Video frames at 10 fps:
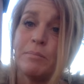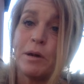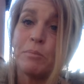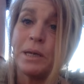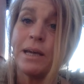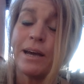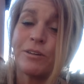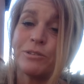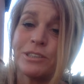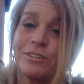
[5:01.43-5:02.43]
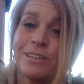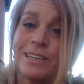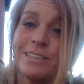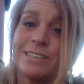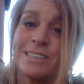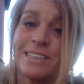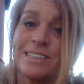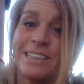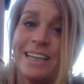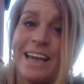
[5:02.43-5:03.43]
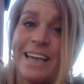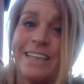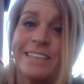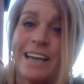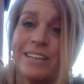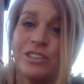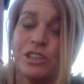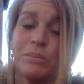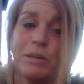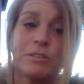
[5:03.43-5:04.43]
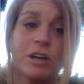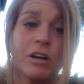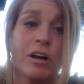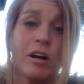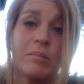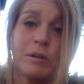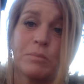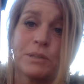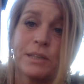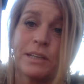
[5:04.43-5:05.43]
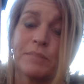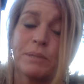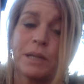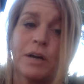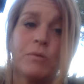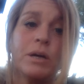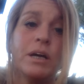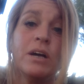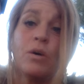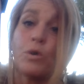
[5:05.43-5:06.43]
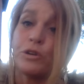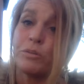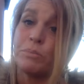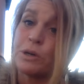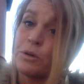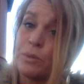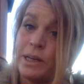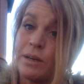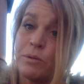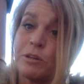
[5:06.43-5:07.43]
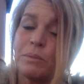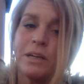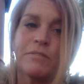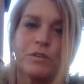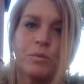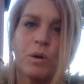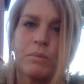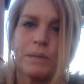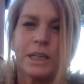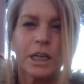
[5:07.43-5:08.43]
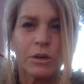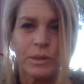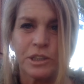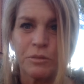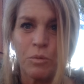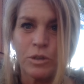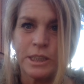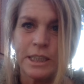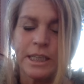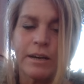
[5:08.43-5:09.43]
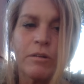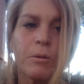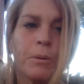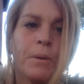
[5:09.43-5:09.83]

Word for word: email me at chrystallynn68 at gmail.com. I'll put the link below. Or you can book a reading with me if you want me to go into more detail.